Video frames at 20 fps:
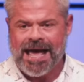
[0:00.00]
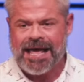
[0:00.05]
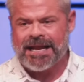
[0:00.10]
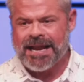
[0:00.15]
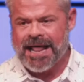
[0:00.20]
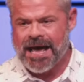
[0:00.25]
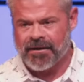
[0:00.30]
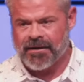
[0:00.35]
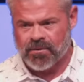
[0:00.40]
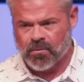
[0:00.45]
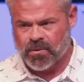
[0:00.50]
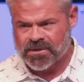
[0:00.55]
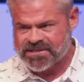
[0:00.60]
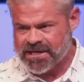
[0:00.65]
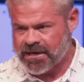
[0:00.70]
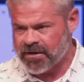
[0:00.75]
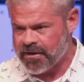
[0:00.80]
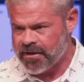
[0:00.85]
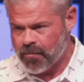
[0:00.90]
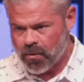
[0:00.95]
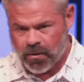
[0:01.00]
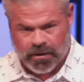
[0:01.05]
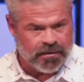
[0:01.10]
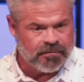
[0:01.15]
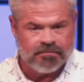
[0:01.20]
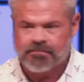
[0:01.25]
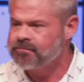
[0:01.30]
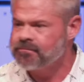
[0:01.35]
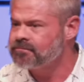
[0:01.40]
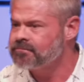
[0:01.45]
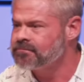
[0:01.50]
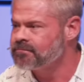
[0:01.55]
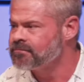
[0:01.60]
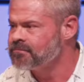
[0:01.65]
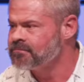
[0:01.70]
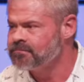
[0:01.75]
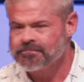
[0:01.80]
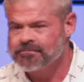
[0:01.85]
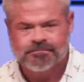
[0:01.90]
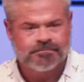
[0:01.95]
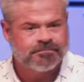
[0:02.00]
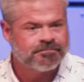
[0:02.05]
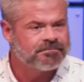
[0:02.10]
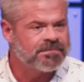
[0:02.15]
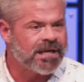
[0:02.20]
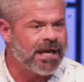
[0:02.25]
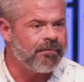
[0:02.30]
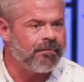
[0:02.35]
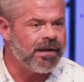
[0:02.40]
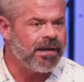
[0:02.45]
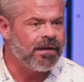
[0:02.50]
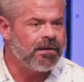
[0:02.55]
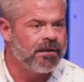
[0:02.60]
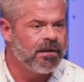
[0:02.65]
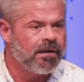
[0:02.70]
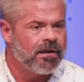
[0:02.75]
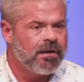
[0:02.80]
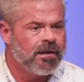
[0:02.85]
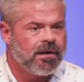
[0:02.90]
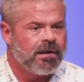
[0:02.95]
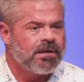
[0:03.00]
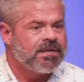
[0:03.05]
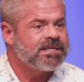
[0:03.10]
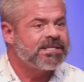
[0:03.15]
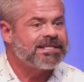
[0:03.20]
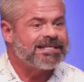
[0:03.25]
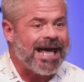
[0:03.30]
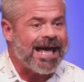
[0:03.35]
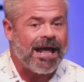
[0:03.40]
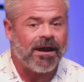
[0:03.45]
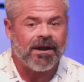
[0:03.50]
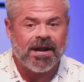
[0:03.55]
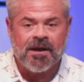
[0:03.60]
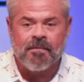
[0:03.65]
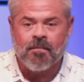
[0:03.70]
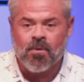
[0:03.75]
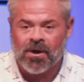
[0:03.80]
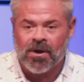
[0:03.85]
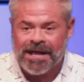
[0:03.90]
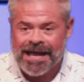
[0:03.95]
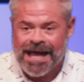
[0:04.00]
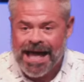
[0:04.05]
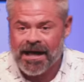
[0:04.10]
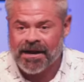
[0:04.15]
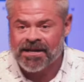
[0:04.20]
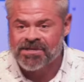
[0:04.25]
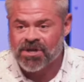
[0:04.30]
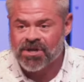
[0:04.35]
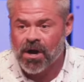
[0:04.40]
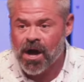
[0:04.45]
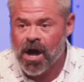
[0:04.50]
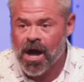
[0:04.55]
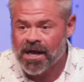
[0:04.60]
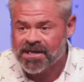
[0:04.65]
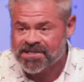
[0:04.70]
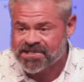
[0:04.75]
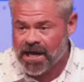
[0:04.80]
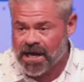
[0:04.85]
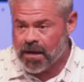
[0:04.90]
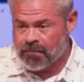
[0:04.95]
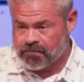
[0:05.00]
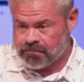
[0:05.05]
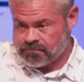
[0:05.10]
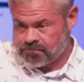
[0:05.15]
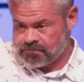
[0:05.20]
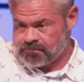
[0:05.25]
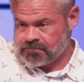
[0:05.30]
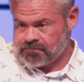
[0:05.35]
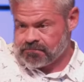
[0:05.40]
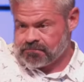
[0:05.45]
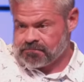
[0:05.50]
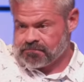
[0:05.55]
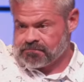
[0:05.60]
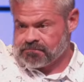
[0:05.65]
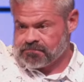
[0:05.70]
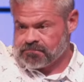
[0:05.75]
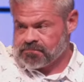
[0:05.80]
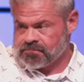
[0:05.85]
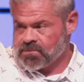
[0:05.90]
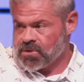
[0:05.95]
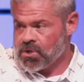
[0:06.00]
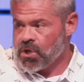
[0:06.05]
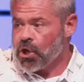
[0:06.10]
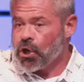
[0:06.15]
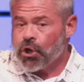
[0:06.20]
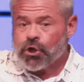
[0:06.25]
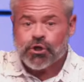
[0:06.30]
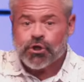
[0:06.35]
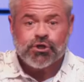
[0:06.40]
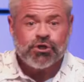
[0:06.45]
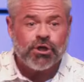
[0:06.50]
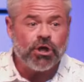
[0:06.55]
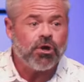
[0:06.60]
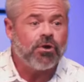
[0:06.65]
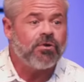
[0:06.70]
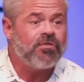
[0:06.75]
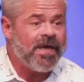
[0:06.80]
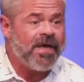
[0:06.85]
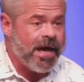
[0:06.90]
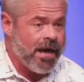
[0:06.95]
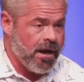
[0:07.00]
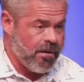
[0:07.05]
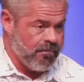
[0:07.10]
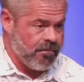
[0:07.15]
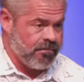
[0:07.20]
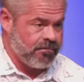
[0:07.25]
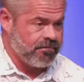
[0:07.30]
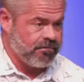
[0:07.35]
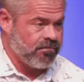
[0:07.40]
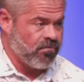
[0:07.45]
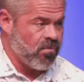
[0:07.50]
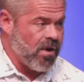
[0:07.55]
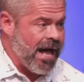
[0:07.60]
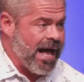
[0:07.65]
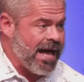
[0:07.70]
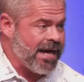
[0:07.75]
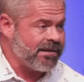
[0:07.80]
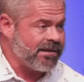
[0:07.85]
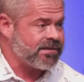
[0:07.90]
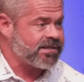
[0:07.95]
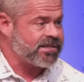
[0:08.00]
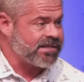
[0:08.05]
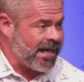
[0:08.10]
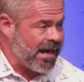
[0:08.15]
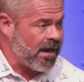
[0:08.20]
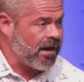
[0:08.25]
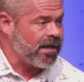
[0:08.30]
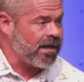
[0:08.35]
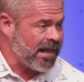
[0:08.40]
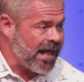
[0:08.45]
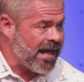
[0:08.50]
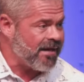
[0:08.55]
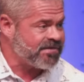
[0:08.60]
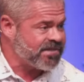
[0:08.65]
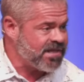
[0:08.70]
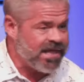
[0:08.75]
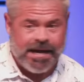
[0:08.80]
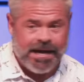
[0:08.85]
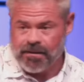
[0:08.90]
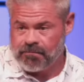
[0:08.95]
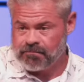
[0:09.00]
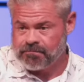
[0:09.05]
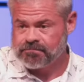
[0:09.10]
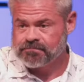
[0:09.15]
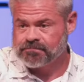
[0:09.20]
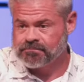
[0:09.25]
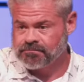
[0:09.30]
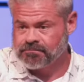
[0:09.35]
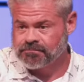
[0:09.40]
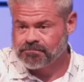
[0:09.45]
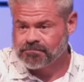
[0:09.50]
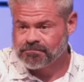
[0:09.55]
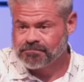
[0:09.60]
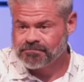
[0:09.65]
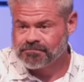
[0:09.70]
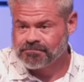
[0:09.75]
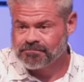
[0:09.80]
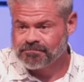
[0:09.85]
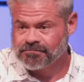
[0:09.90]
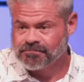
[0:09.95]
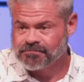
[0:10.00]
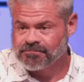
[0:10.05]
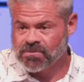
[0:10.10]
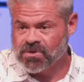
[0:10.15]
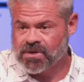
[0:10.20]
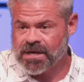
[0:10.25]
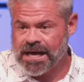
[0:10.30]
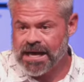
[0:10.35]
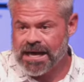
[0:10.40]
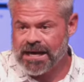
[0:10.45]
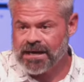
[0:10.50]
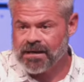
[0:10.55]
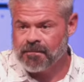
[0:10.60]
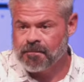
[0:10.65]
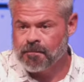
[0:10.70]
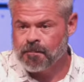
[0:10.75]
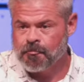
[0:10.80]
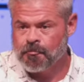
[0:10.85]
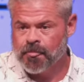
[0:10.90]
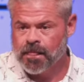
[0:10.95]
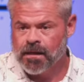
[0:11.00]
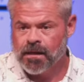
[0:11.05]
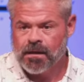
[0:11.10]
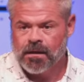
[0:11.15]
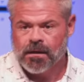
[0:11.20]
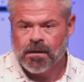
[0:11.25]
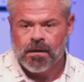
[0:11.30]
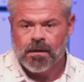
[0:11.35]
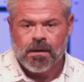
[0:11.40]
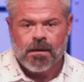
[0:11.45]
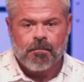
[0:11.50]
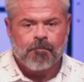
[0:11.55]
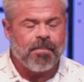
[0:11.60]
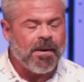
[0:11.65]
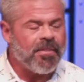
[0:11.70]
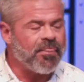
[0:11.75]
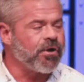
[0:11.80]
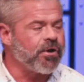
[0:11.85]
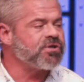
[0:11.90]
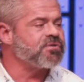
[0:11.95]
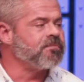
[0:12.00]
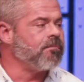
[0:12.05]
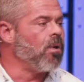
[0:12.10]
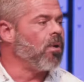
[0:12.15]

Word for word: had an outing one Saturday morning. Amen? Saturday morning outings are awesome. Do them, right? Sarah loves them. Okay? But there's